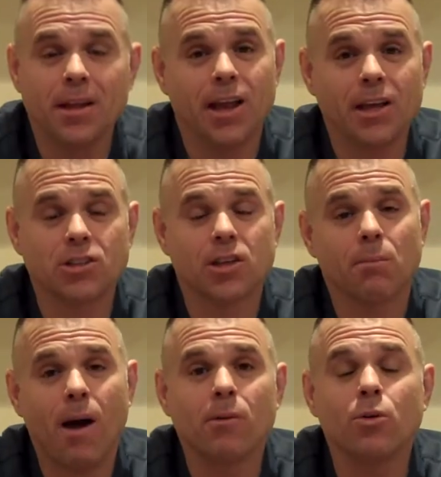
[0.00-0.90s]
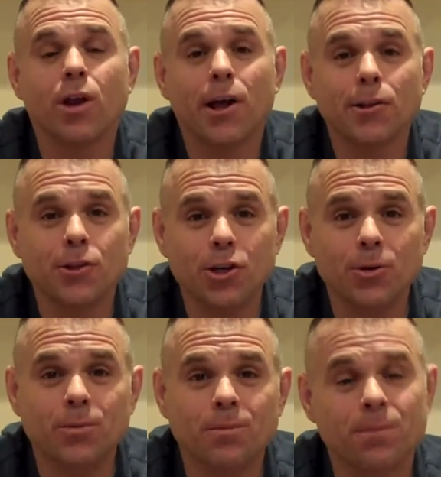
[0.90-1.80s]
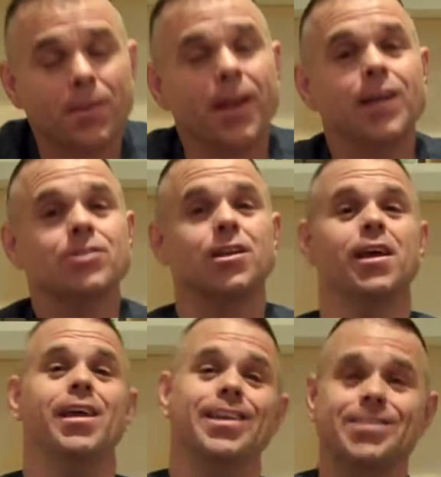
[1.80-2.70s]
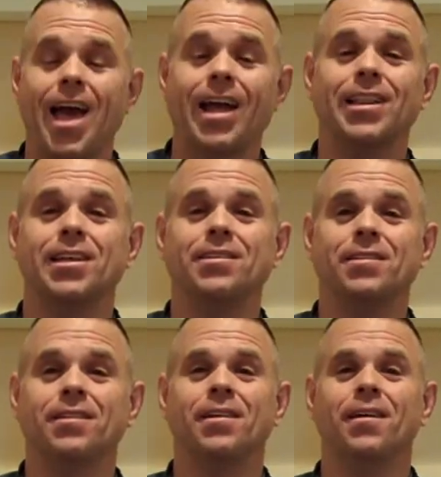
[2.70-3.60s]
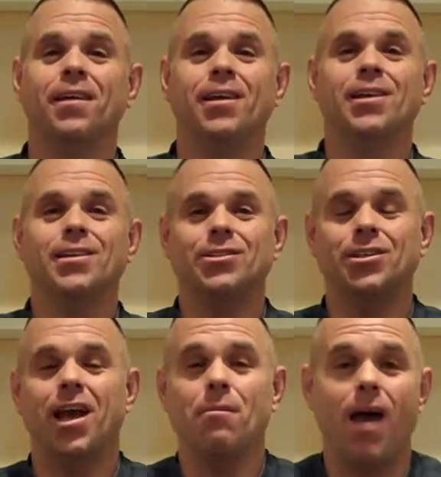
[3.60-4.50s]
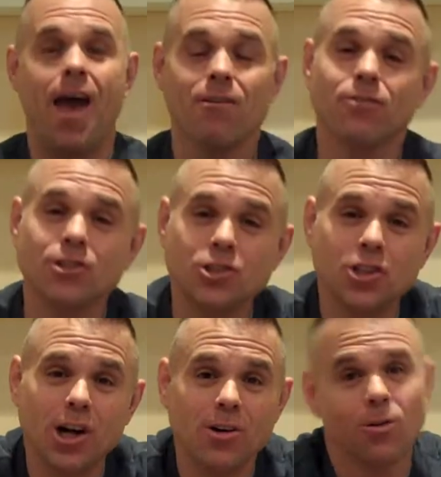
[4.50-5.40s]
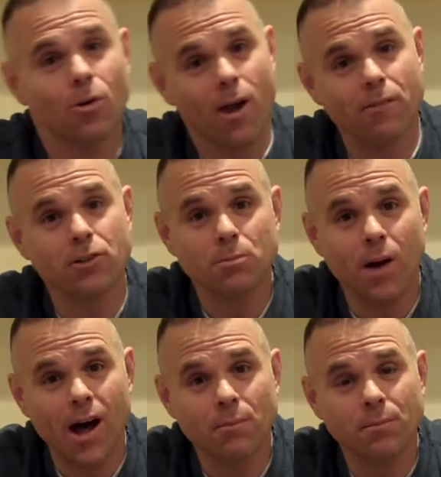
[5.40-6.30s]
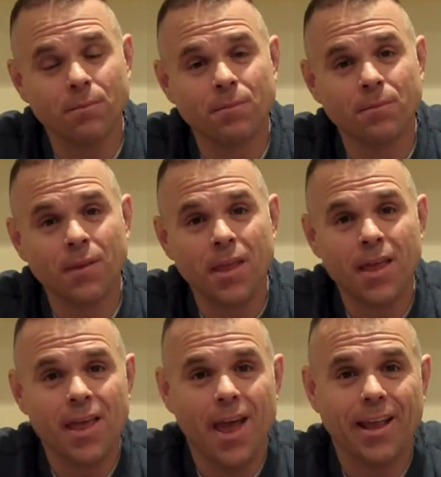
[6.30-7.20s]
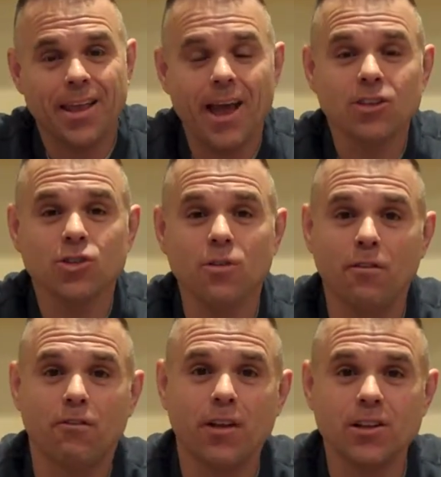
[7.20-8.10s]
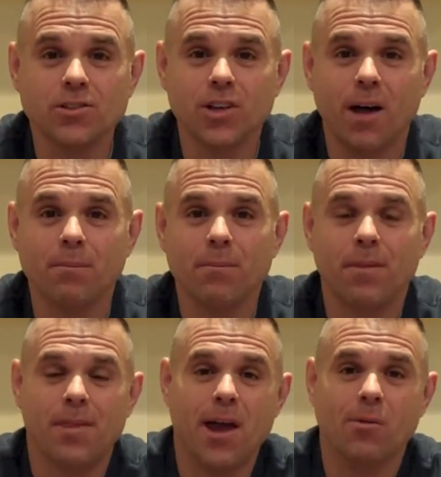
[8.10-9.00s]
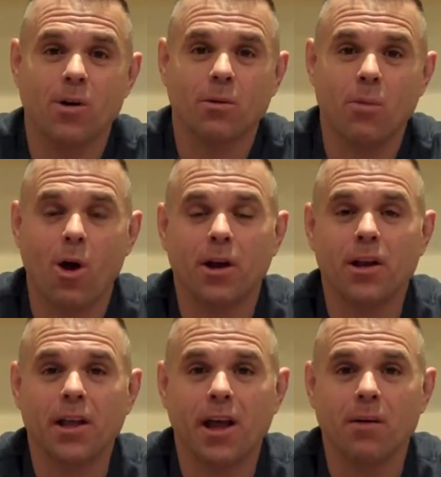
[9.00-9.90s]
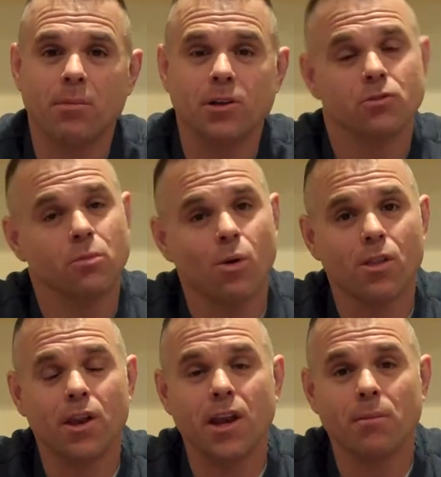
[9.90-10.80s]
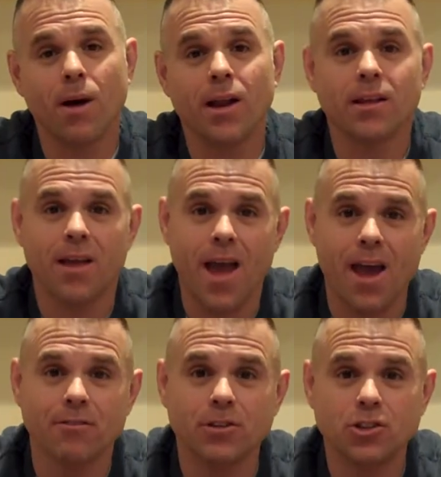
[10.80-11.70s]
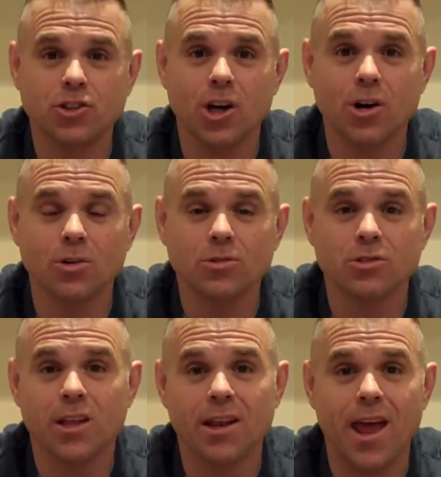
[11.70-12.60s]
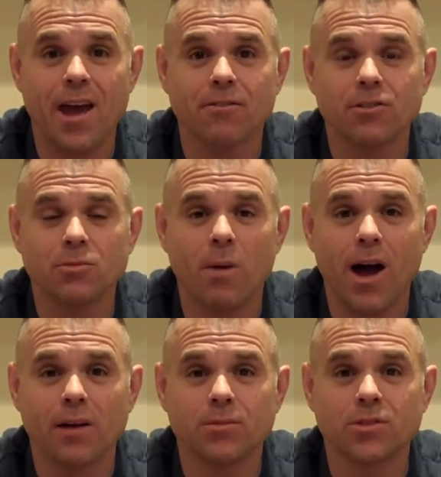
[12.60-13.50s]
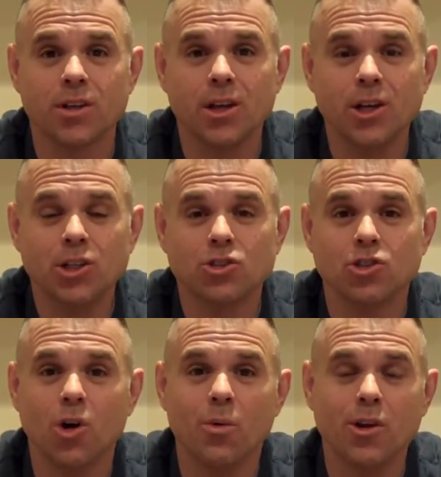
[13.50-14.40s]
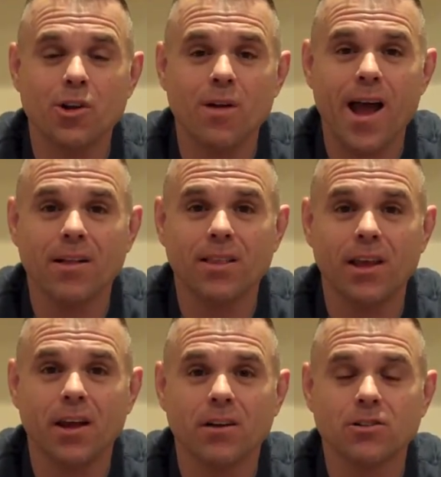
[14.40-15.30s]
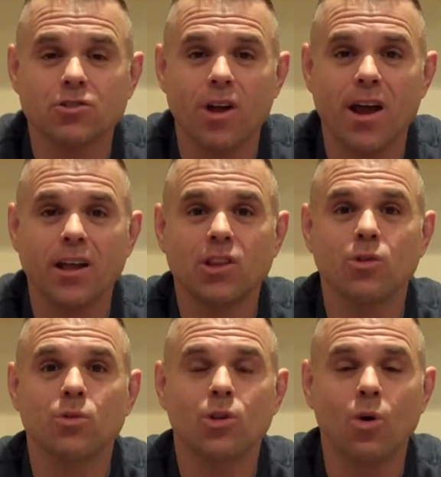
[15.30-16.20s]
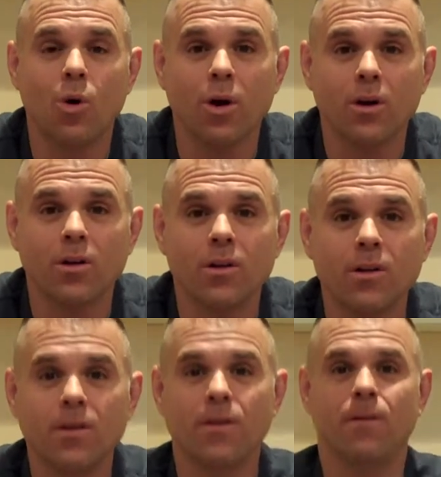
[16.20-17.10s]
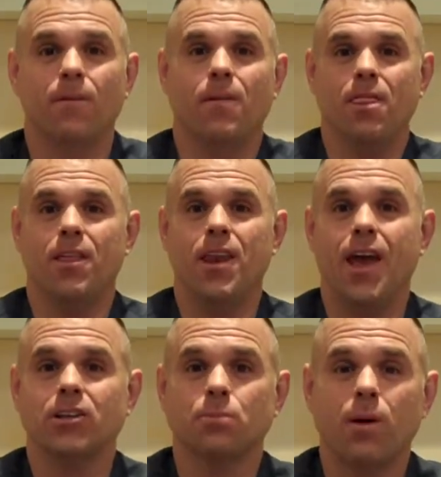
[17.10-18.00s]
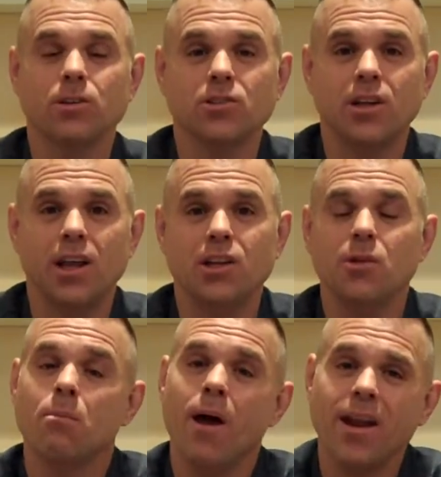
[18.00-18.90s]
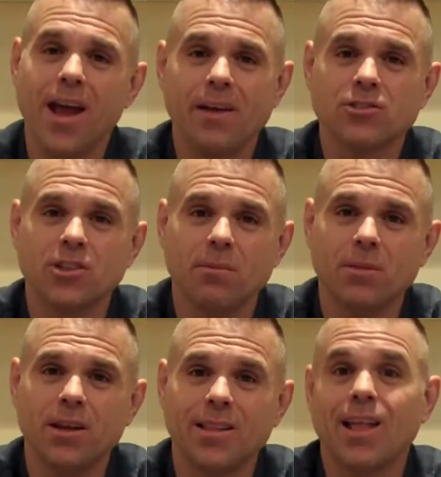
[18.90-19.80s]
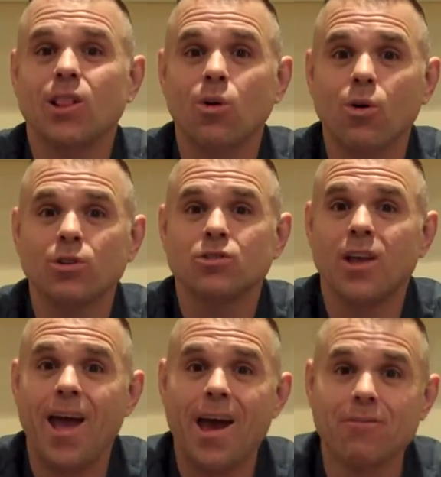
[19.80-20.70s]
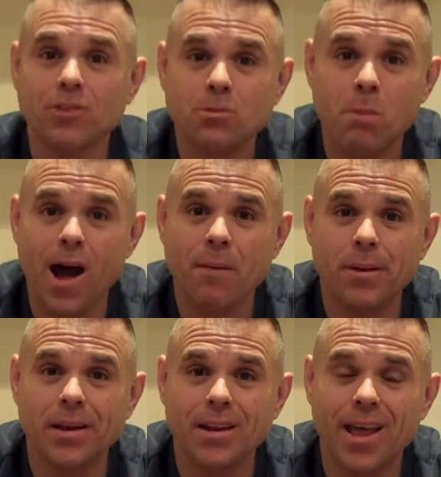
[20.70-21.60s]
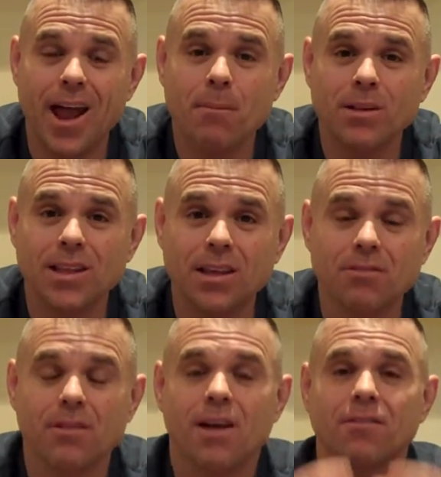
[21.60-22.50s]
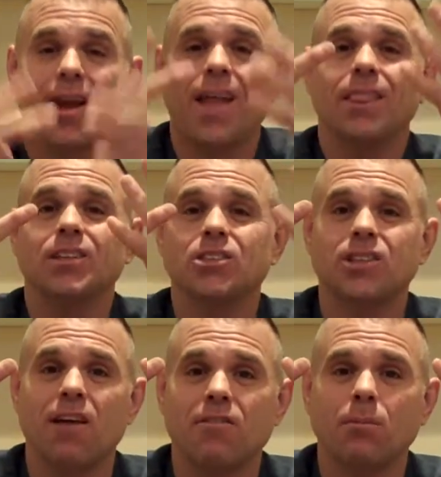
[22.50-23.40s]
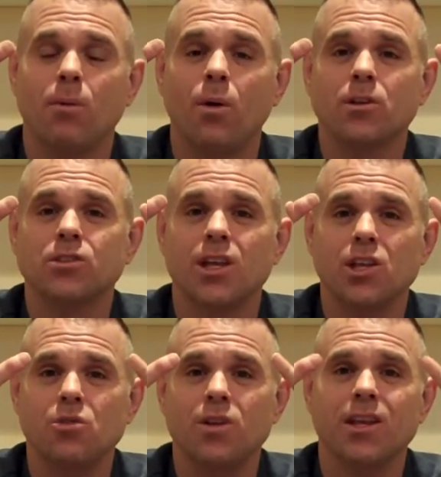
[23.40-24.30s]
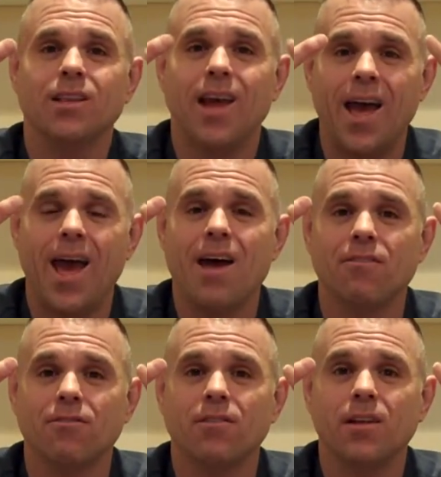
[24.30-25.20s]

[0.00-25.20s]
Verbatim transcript: Now you say, Bob, who the hell are you? And I say, exactly. See, I'm average Joe or average Bob. And guess who fills up network marketing companies more than anybody? Average Joes and average Bobs. So when you're out there trying to lure the next person in, you better have something that lures average Bob in. And I believe I've got the seven points that you need to have